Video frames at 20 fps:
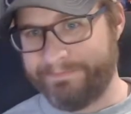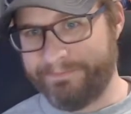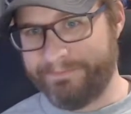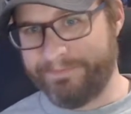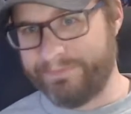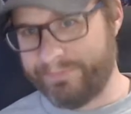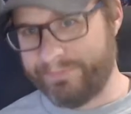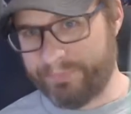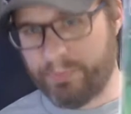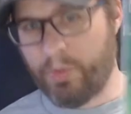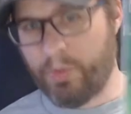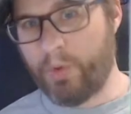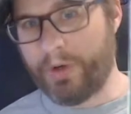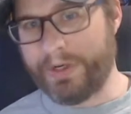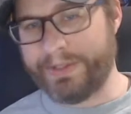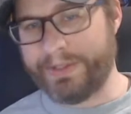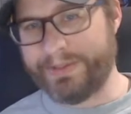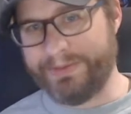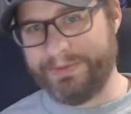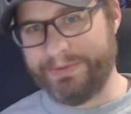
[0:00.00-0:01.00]

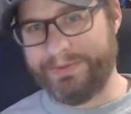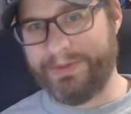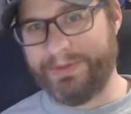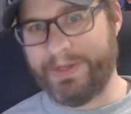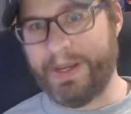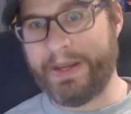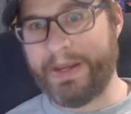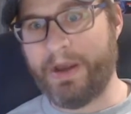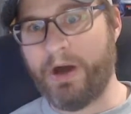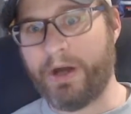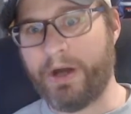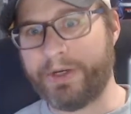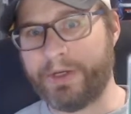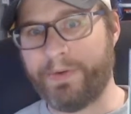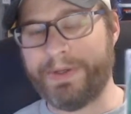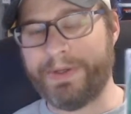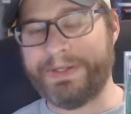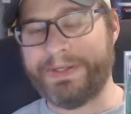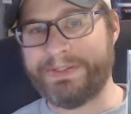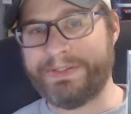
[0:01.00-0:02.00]
more, like,
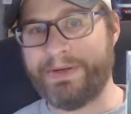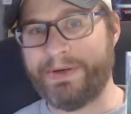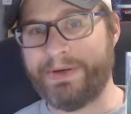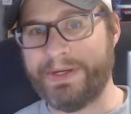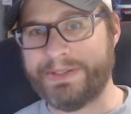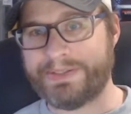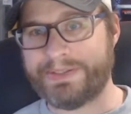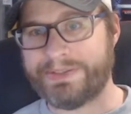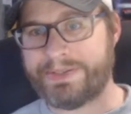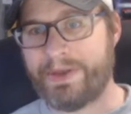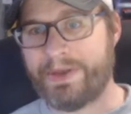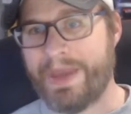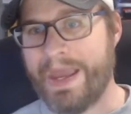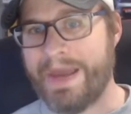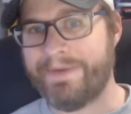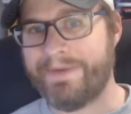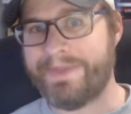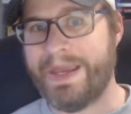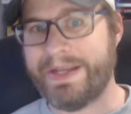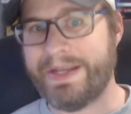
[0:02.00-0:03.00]
ongoing series, because I'll
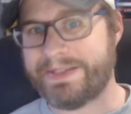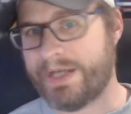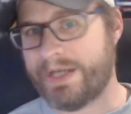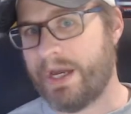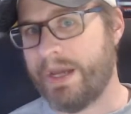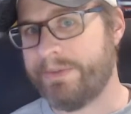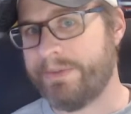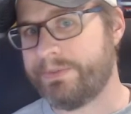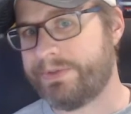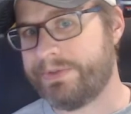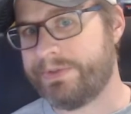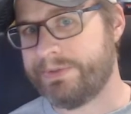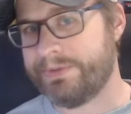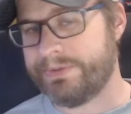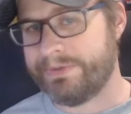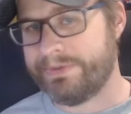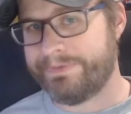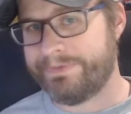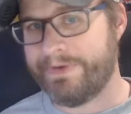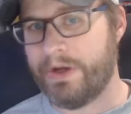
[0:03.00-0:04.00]
have that time to
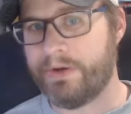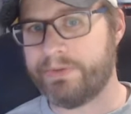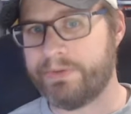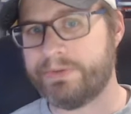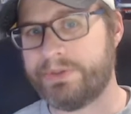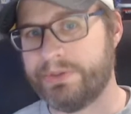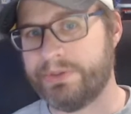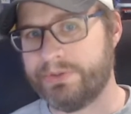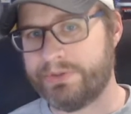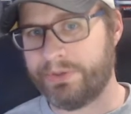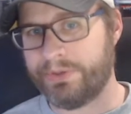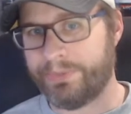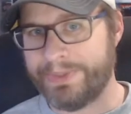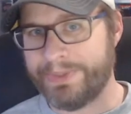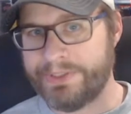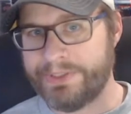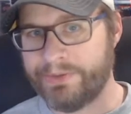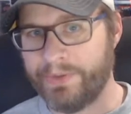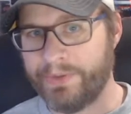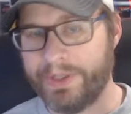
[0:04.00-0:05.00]
devote to
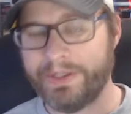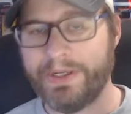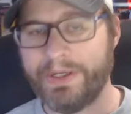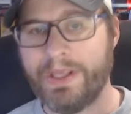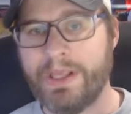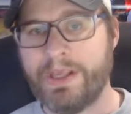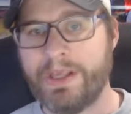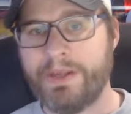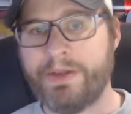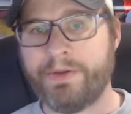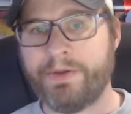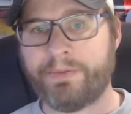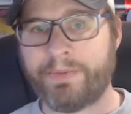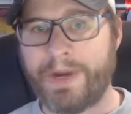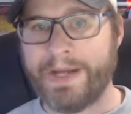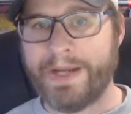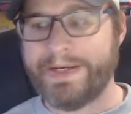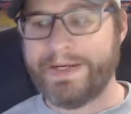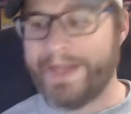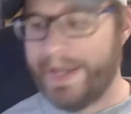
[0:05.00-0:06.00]
read to it.
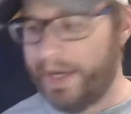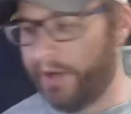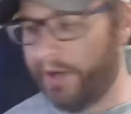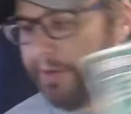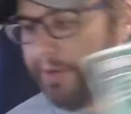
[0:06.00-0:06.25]
Right now,